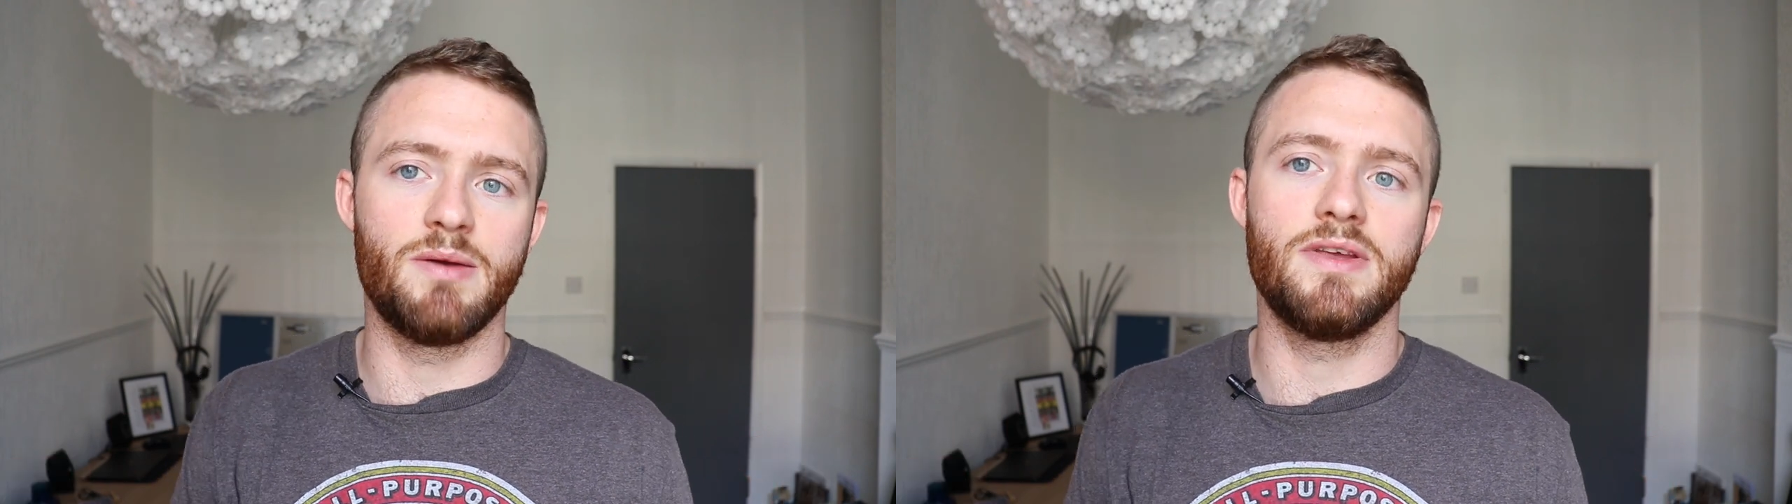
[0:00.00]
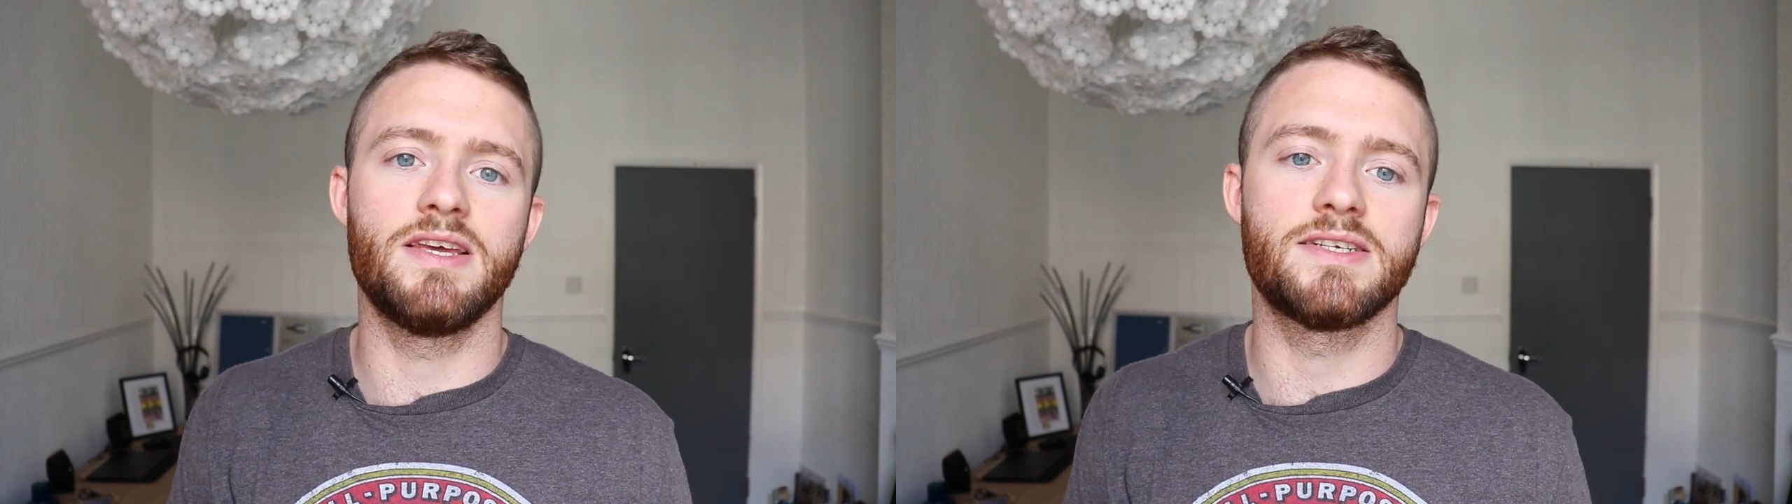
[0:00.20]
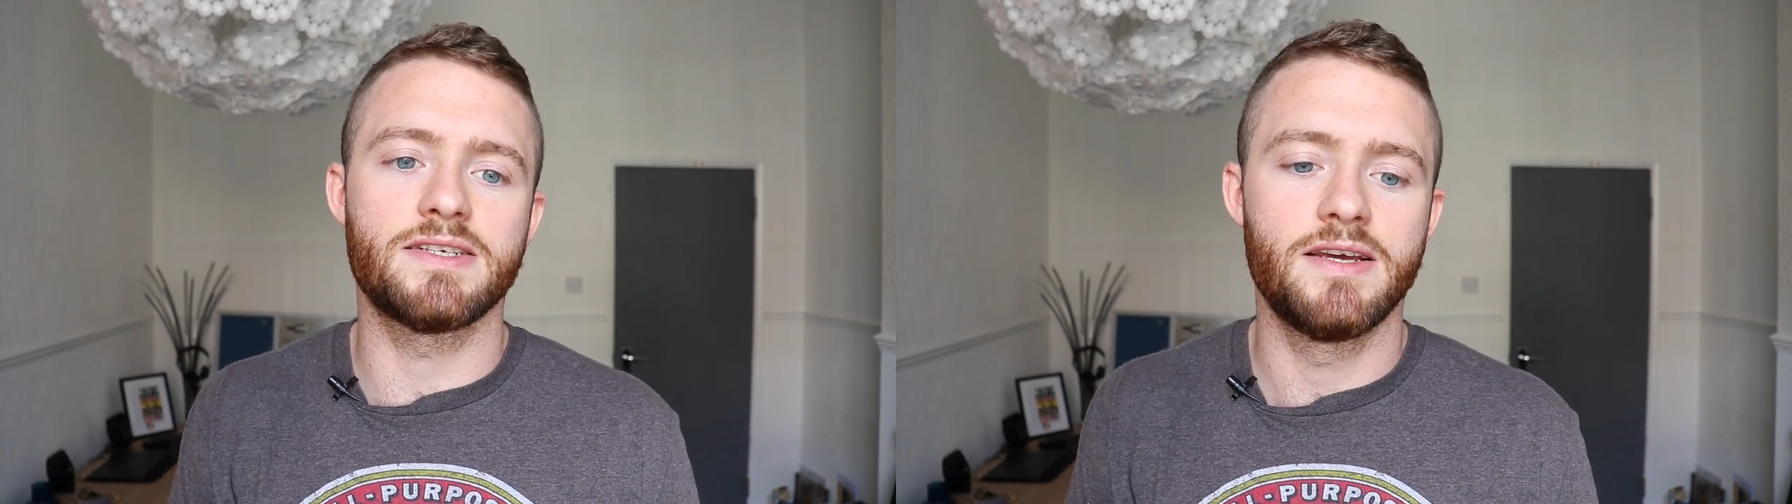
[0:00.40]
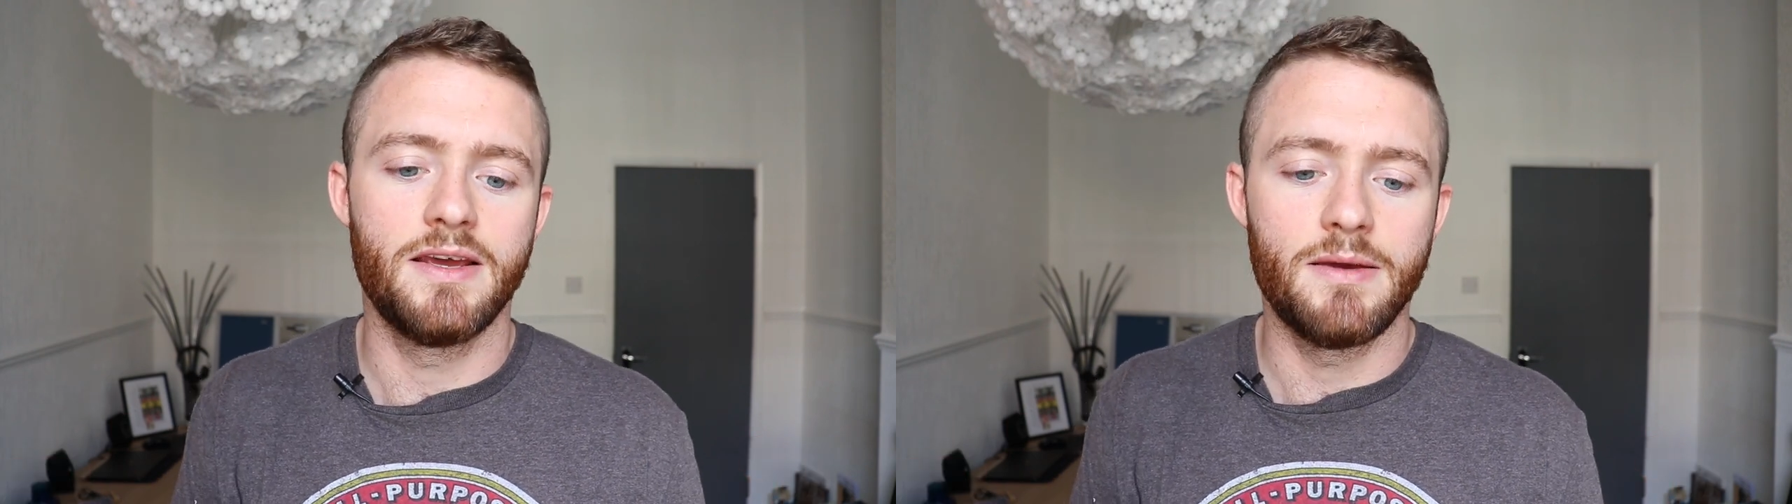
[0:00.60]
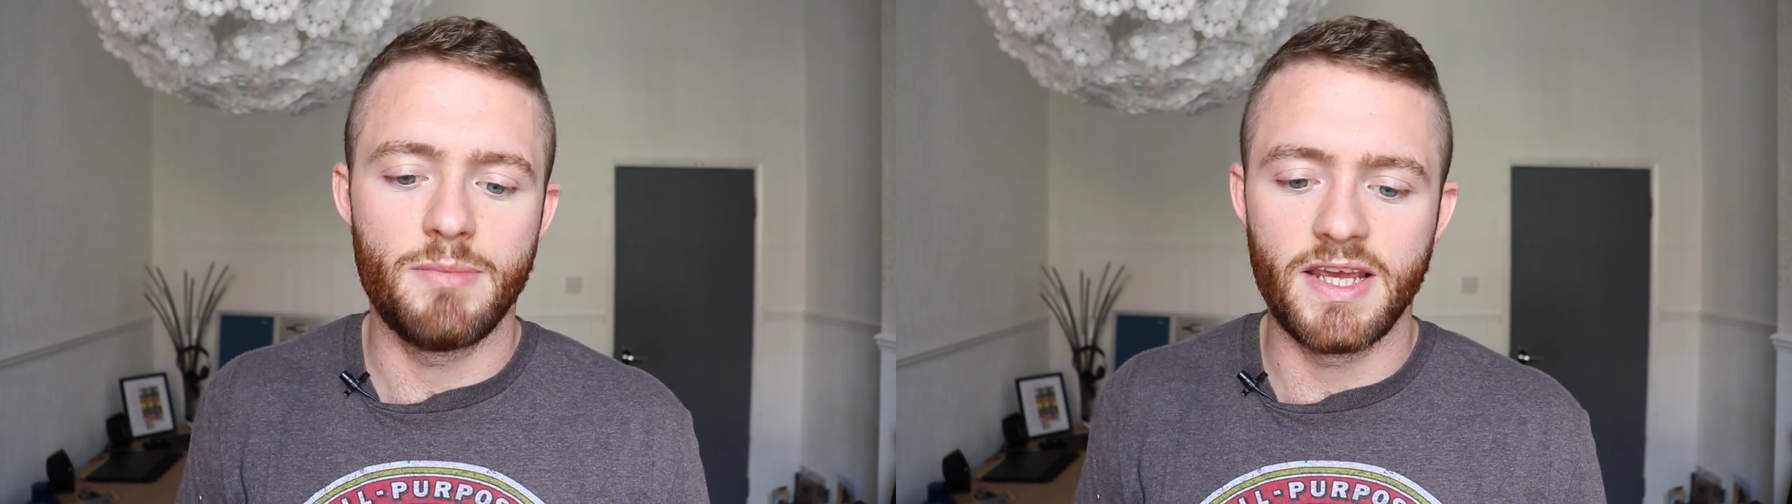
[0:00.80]
Maybe this
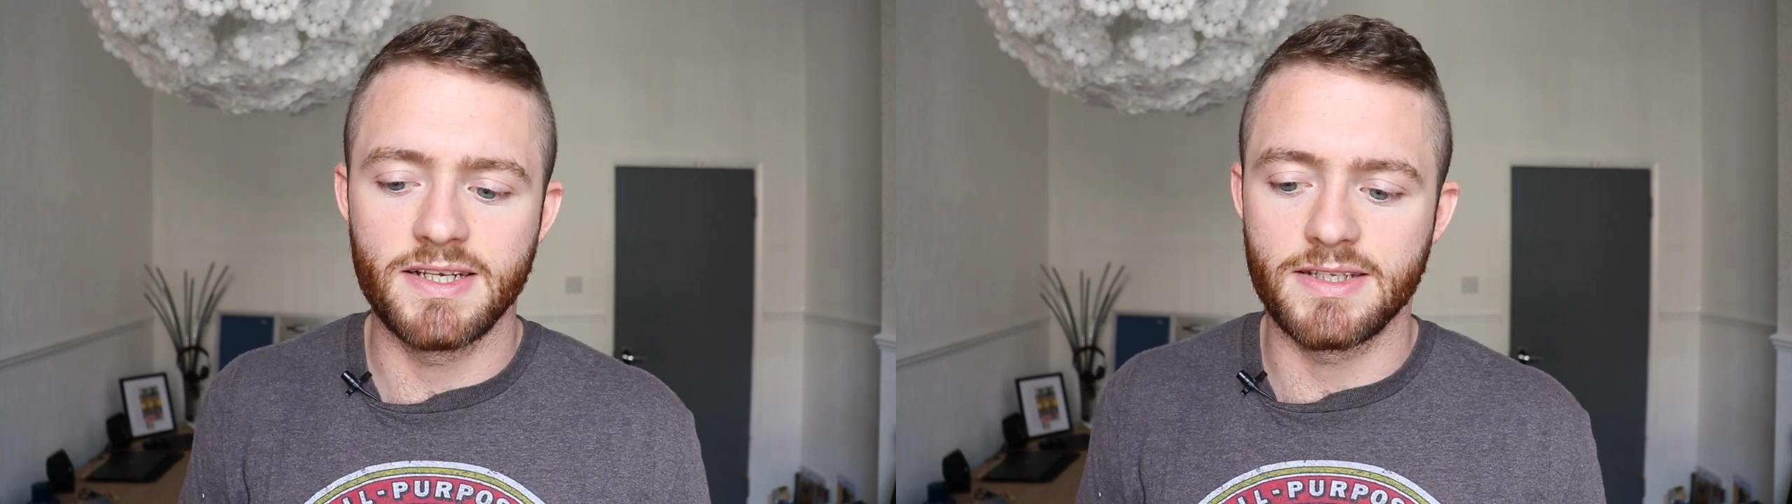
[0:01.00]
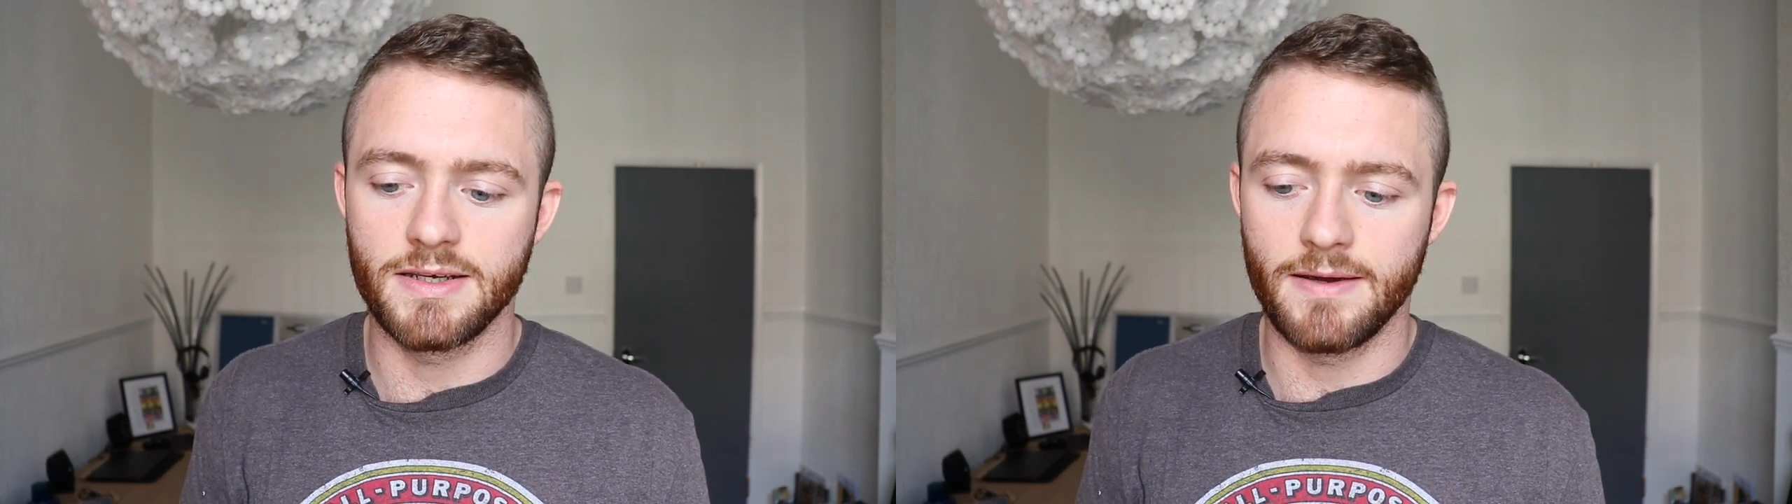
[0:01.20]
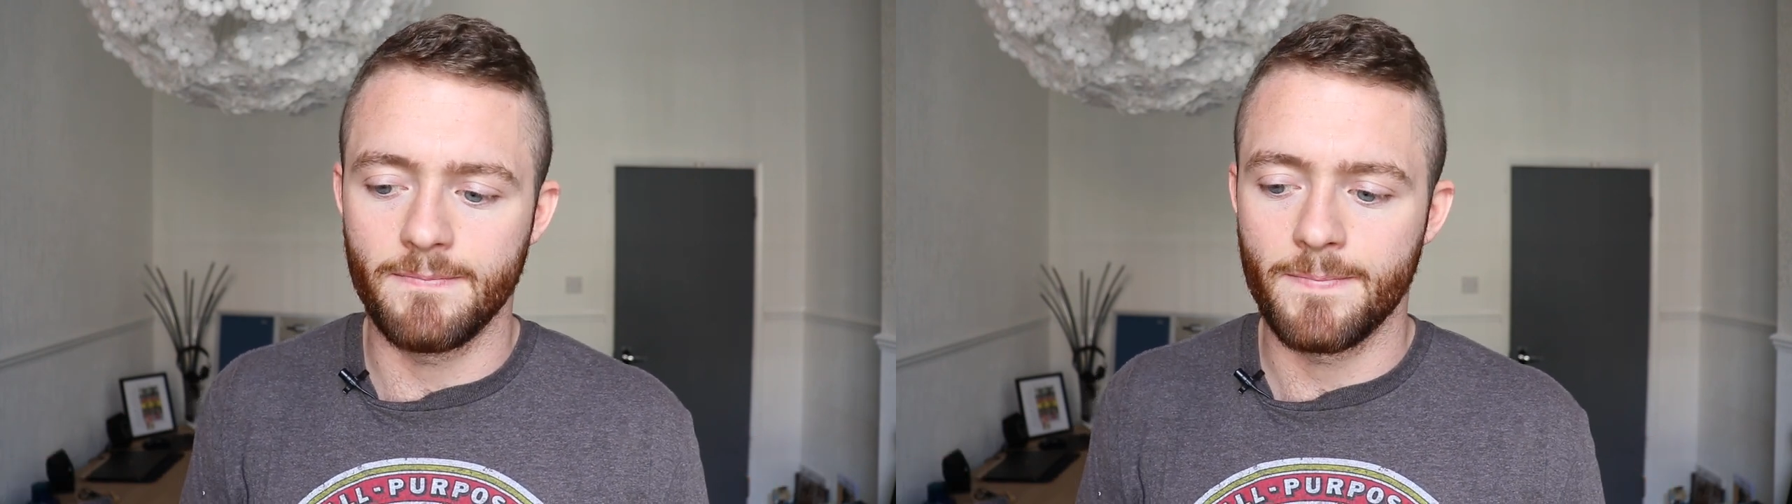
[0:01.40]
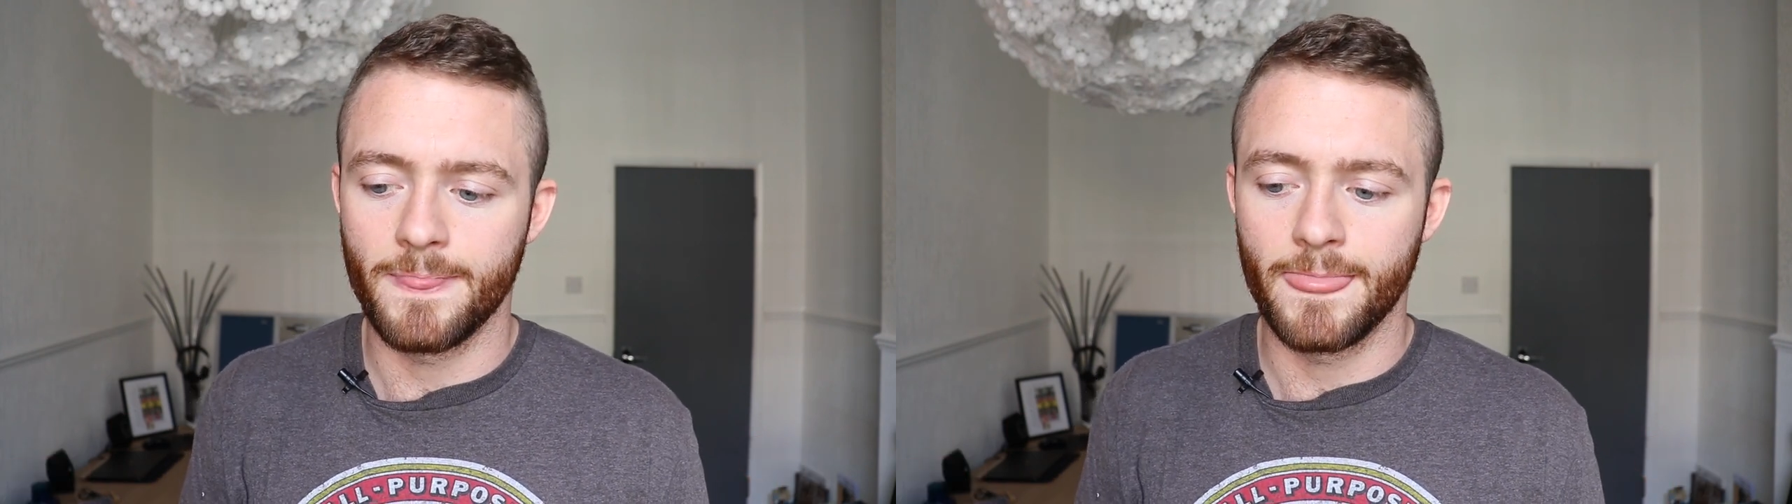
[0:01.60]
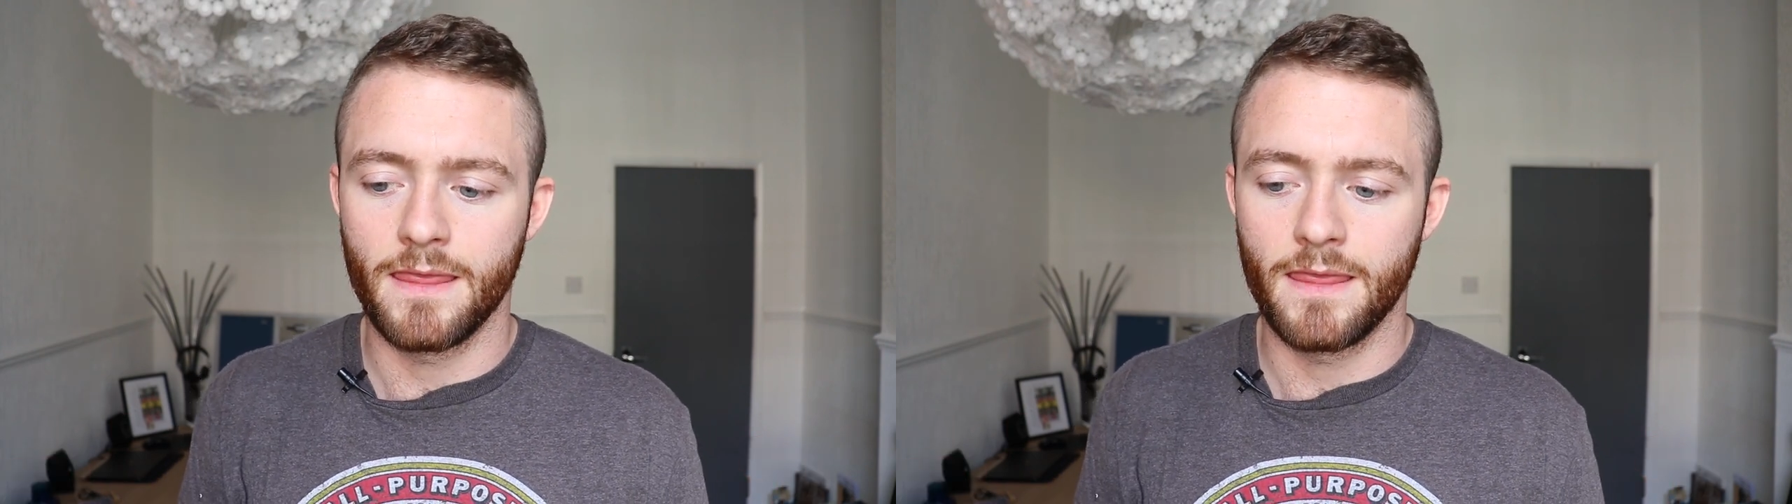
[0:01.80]
means that